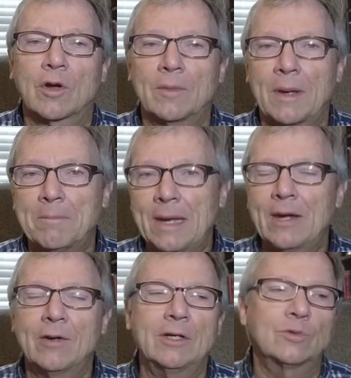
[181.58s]
we're talking about
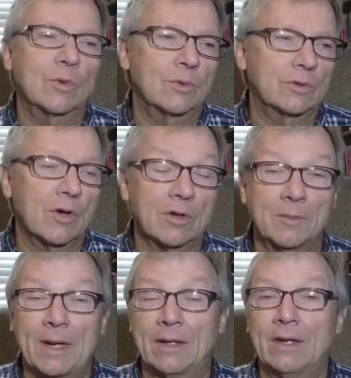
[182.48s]
marriage, whether we're
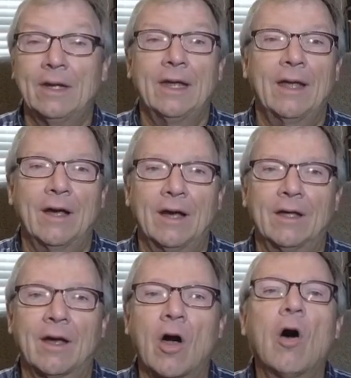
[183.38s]
talking about
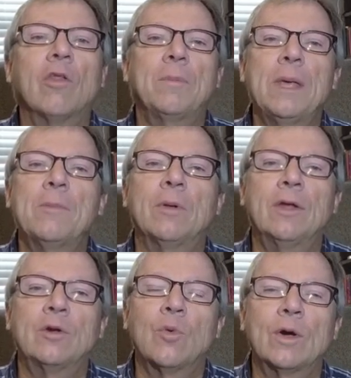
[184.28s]
all the people
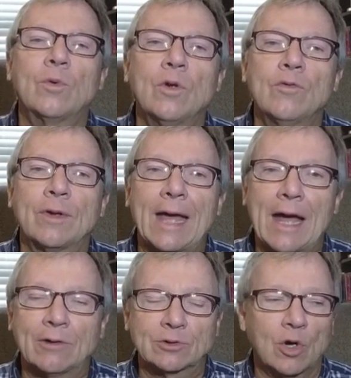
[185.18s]
under one roof in a
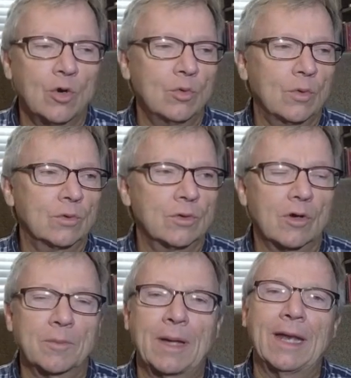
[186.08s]
household, whether we're
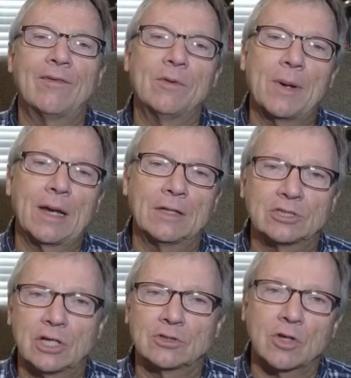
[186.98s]
talking about everybody
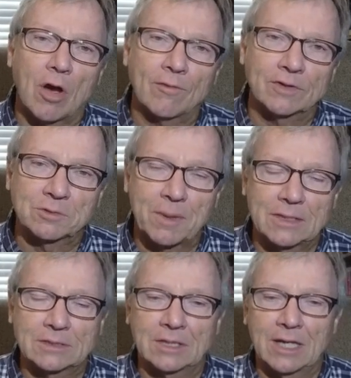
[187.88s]
that shares office
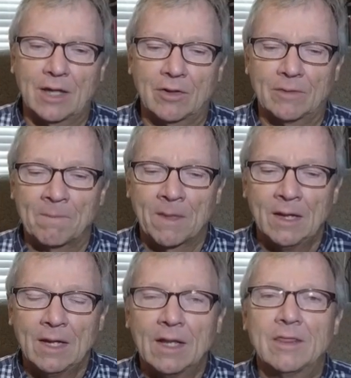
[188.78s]
space together,
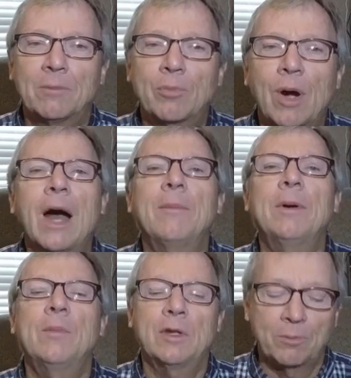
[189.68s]
the
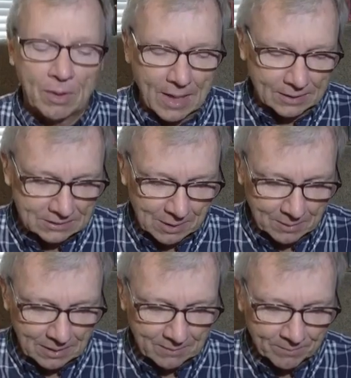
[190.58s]
problem with
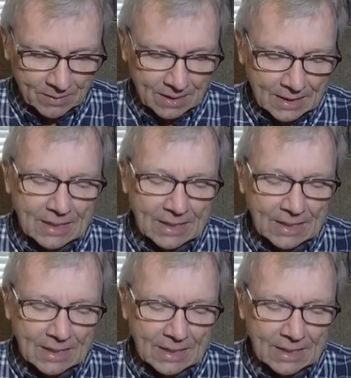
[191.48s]
proximity,